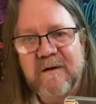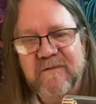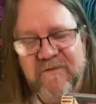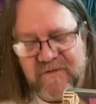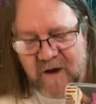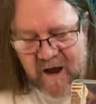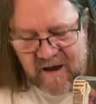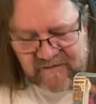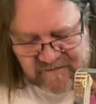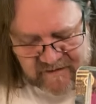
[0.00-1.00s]

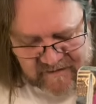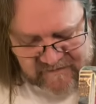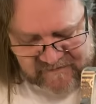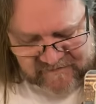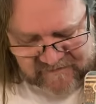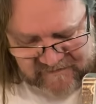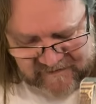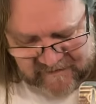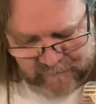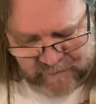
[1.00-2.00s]
justice
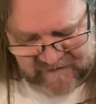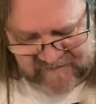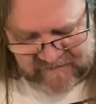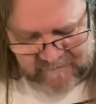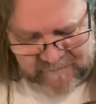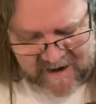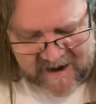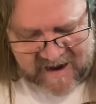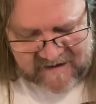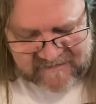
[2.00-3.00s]
in the recent
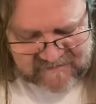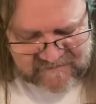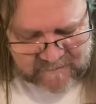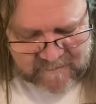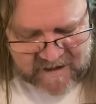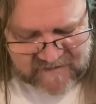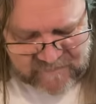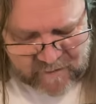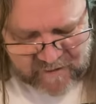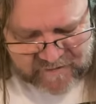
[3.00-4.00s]
past. It's a
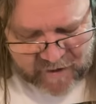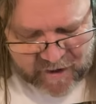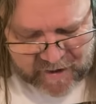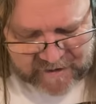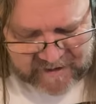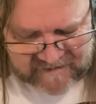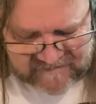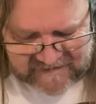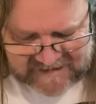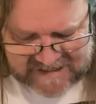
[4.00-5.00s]
major arcana.
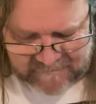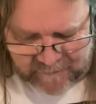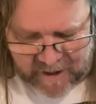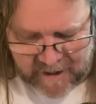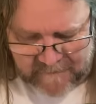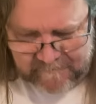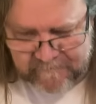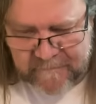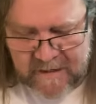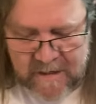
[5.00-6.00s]
It's Libra.
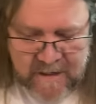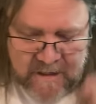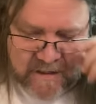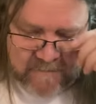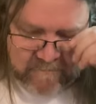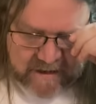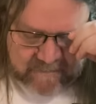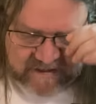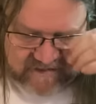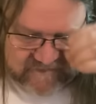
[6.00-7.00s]
May mean